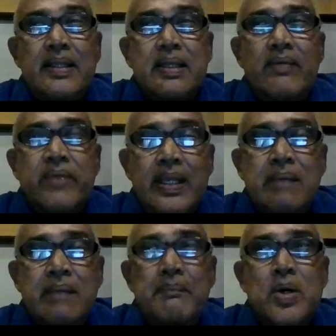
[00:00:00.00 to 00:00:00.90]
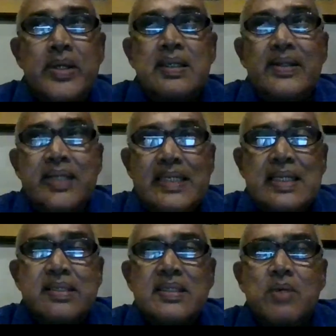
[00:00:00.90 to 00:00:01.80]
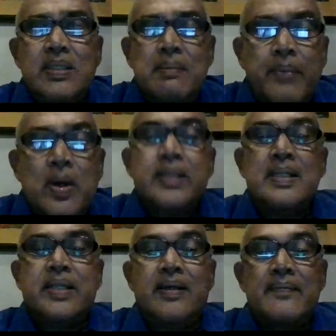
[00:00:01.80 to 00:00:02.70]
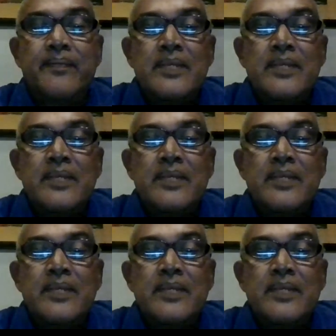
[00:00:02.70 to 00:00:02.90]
very importantly, resilience is the most important thing